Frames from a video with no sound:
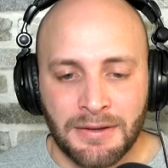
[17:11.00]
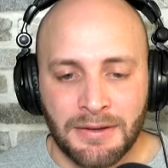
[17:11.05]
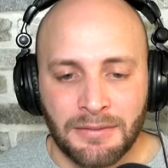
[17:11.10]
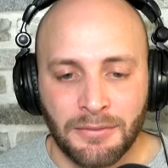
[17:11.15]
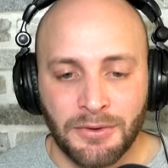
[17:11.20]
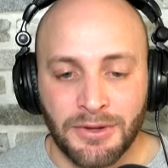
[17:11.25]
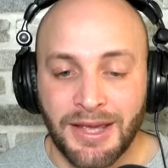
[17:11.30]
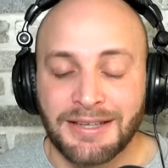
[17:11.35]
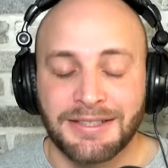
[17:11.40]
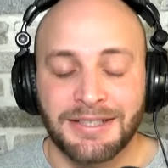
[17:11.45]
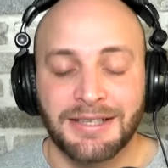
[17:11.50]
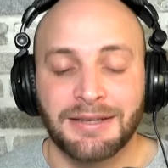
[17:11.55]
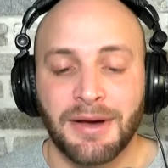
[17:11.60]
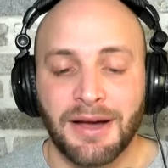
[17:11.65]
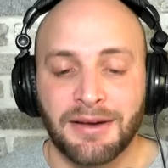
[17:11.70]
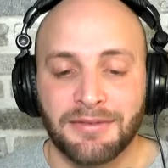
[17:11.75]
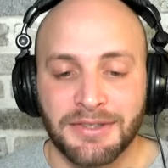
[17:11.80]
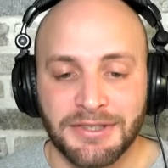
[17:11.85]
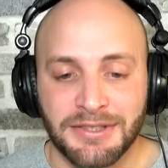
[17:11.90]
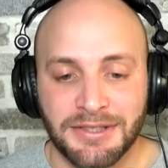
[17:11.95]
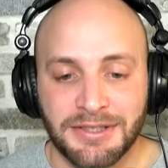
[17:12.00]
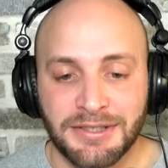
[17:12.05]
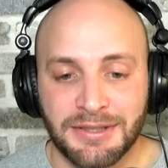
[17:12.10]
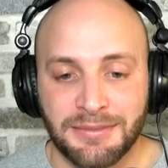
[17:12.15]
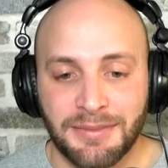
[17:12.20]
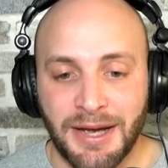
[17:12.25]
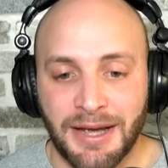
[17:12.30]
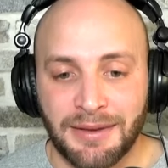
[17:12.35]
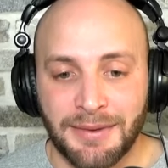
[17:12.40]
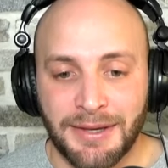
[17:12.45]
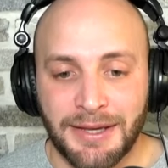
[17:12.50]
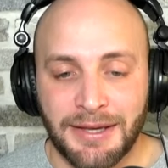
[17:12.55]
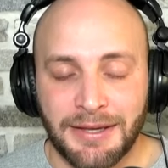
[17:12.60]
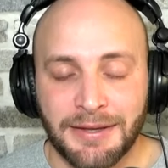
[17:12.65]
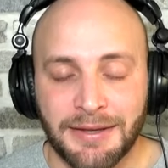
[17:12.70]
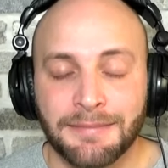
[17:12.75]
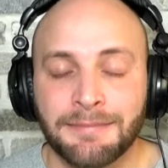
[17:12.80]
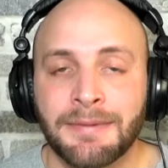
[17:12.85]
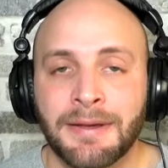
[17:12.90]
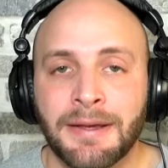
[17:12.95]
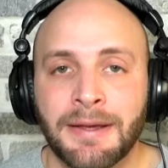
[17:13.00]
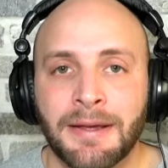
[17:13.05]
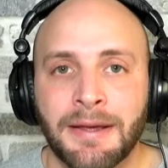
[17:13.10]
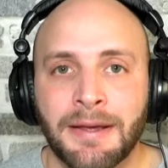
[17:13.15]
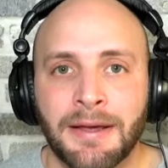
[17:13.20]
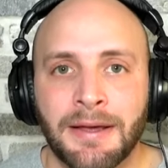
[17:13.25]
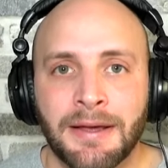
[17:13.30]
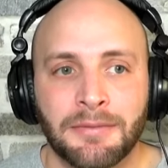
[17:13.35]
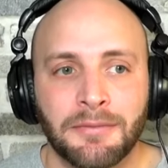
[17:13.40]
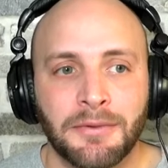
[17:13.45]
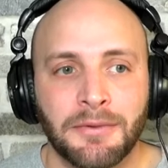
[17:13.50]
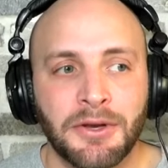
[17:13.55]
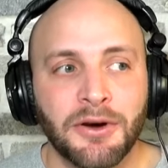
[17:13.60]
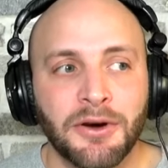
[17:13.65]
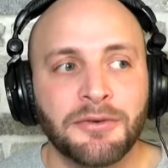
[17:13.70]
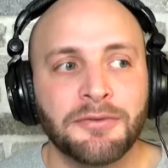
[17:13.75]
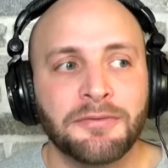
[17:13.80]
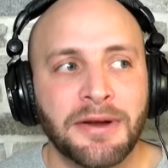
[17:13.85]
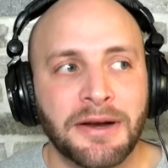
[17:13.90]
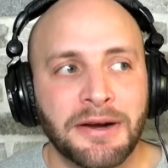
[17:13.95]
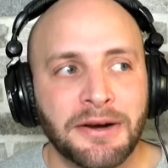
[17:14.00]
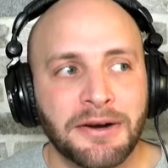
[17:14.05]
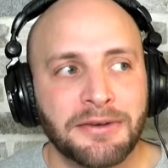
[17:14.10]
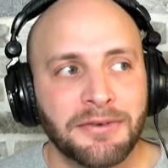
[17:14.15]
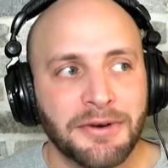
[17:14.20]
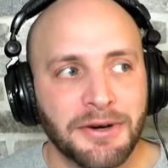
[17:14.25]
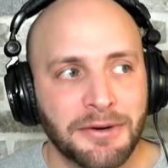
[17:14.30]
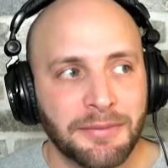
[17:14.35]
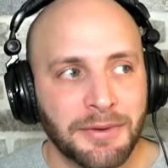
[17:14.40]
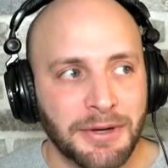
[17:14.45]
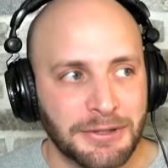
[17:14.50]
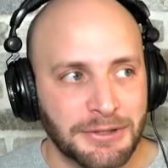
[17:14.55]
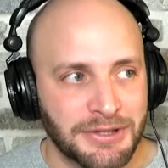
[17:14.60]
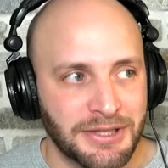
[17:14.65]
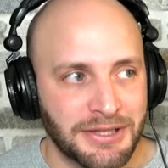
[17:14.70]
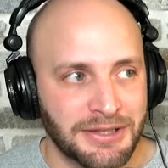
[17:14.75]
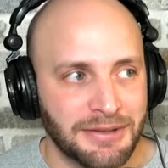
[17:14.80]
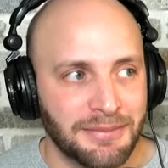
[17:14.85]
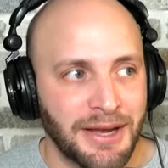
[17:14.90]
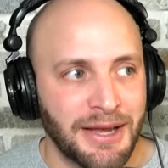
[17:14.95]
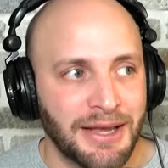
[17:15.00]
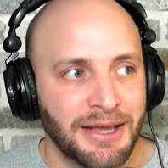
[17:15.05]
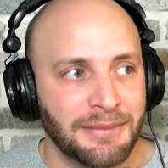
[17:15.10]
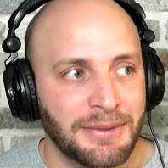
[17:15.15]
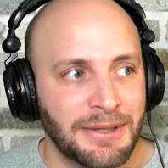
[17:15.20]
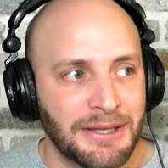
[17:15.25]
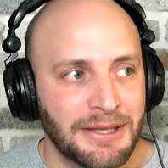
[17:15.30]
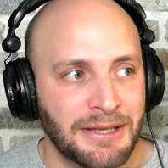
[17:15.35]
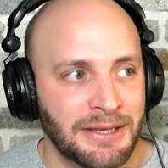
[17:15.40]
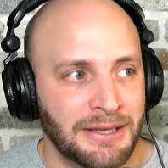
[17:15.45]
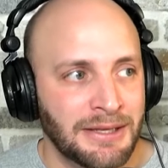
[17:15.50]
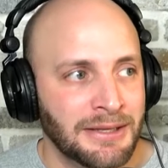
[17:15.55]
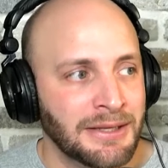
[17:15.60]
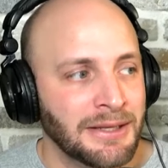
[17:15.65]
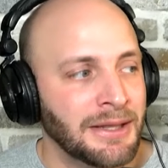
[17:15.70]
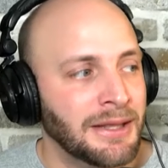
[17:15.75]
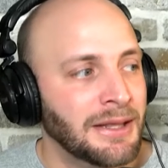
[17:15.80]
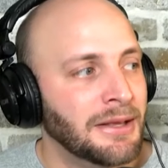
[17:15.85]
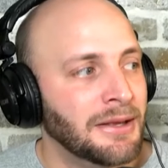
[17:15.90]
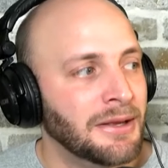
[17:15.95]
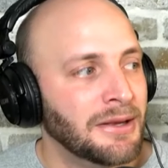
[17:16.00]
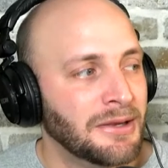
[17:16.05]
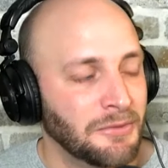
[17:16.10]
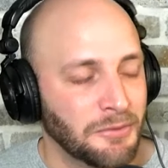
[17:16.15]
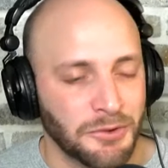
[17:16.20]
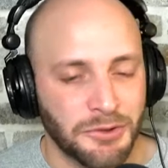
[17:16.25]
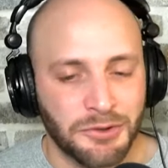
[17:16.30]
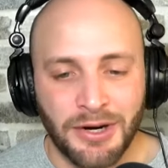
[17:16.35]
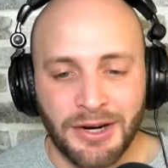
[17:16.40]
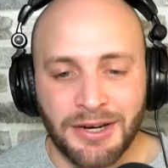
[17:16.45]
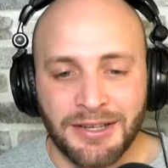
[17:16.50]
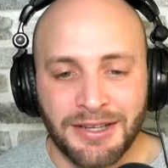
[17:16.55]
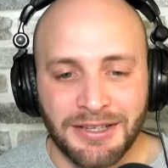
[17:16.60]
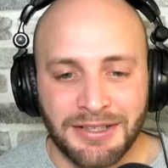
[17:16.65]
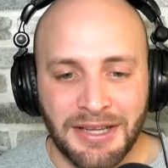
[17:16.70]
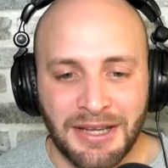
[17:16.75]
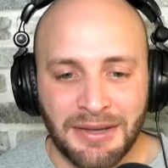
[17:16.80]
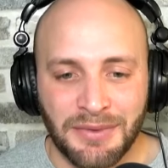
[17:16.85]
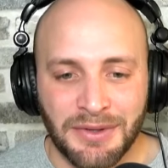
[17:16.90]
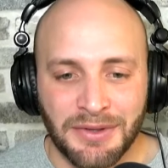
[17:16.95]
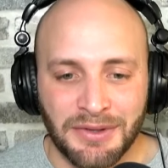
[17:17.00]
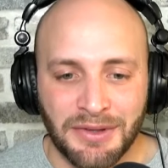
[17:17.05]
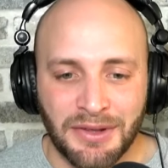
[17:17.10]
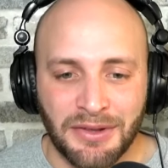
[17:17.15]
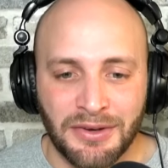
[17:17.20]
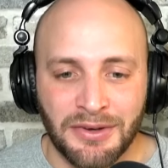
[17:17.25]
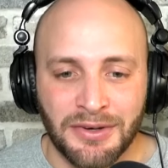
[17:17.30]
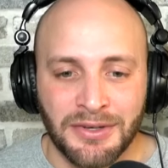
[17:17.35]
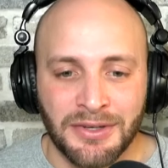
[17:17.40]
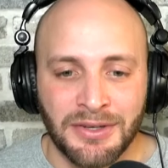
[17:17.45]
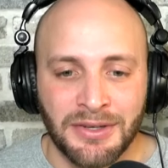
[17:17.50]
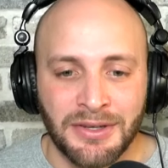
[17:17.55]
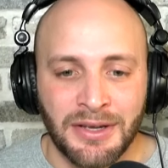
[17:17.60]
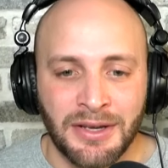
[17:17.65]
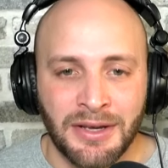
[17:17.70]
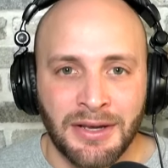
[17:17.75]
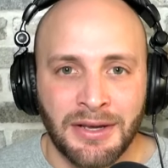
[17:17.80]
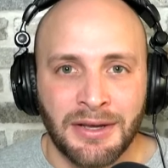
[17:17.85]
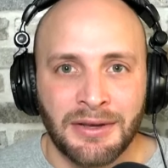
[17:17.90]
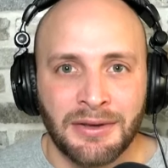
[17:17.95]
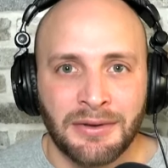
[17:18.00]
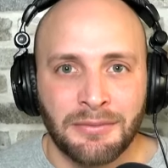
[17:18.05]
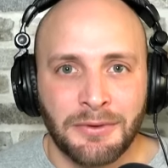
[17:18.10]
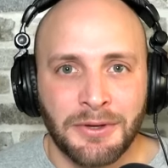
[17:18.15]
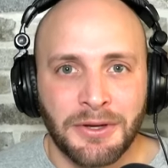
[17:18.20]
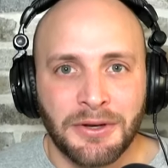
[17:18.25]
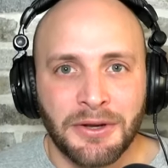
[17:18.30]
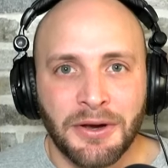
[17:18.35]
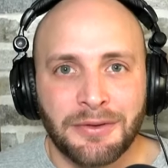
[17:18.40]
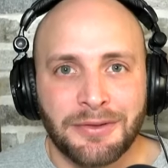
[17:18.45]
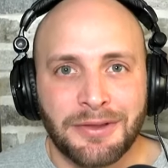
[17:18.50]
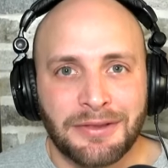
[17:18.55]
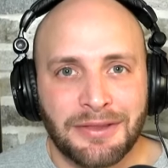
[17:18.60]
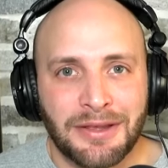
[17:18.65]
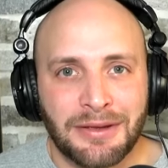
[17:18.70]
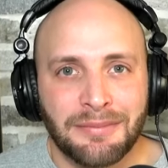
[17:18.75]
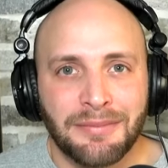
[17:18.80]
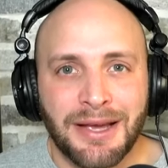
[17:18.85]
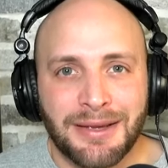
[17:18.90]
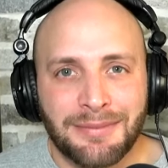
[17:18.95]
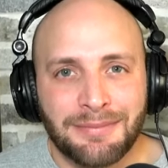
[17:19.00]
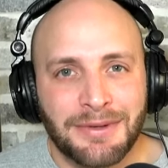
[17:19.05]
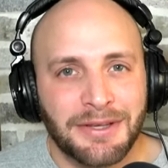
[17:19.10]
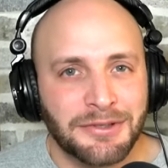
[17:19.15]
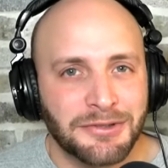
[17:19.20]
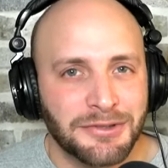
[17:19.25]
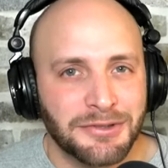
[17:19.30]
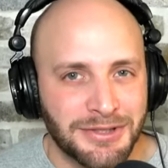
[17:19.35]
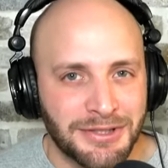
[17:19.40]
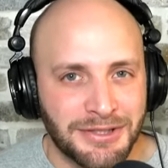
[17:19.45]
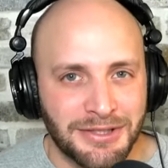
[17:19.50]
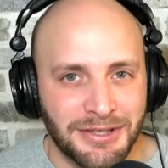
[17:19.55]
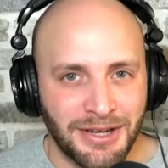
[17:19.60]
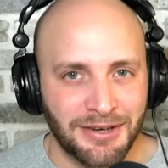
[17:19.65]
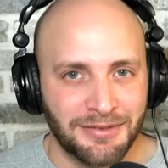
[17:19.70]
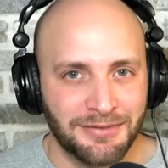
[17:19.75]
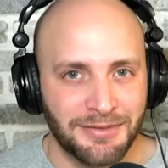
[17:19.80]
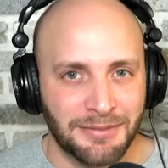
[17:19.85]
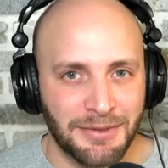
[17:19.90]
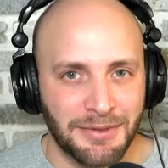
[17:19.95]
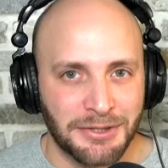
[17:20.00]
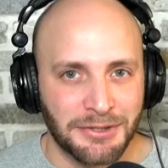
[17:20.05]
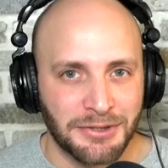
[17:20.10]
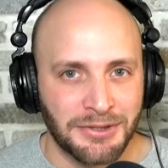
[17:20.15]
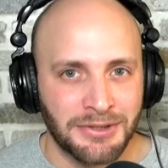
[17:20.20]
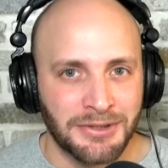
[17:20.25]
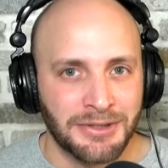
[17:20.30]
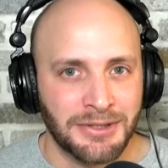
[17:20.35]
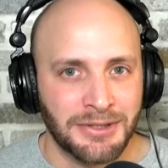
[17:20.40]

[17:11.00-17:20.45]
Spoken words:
that team obviously is the Miami Heat. We know very, very much that the Miami Heat were trying to get Damian Lillard. We know that they might be interested in Donovan Mitchell.